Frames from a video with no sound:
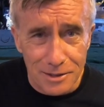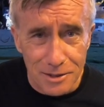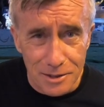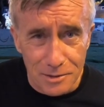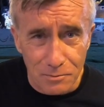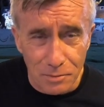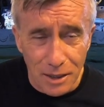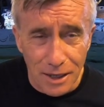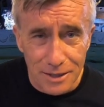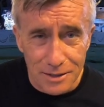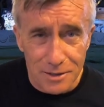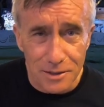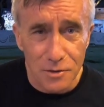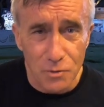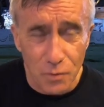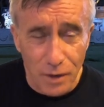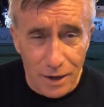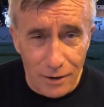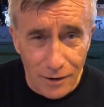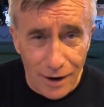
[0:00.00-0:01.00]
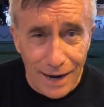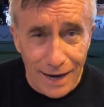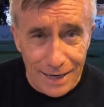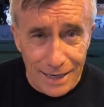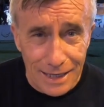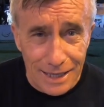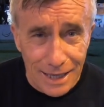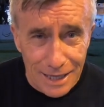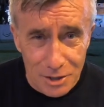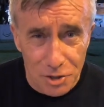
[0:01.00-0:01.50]
this place as where I had
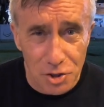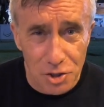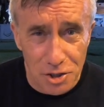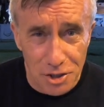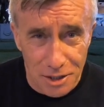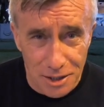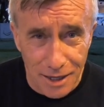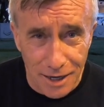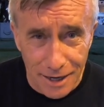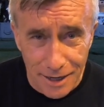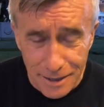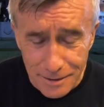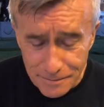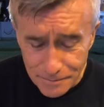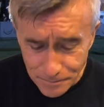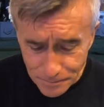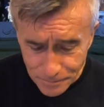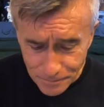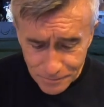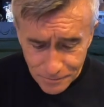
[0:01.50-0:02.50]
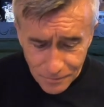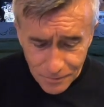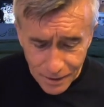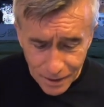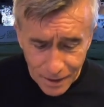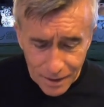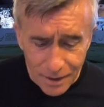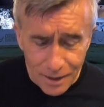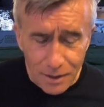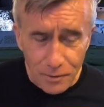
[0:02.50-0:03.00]
lunch today
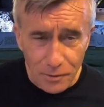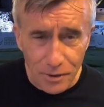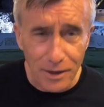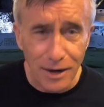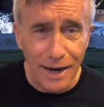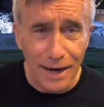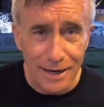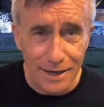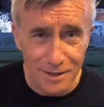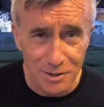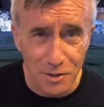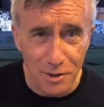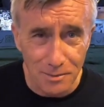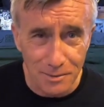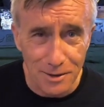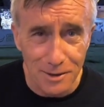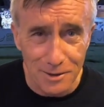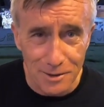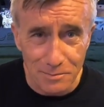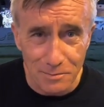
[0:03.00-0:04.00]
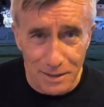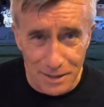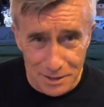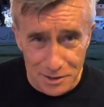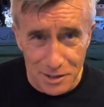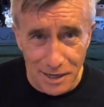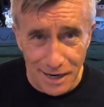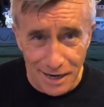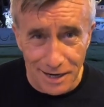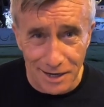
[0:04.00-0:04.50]
when I had a Domino's
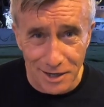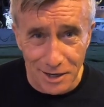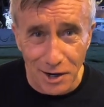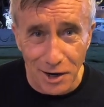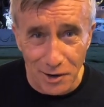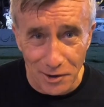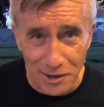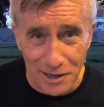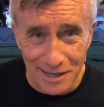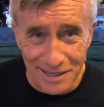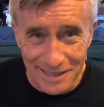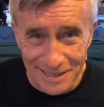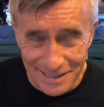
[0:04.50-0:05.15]
pizza and a Coke.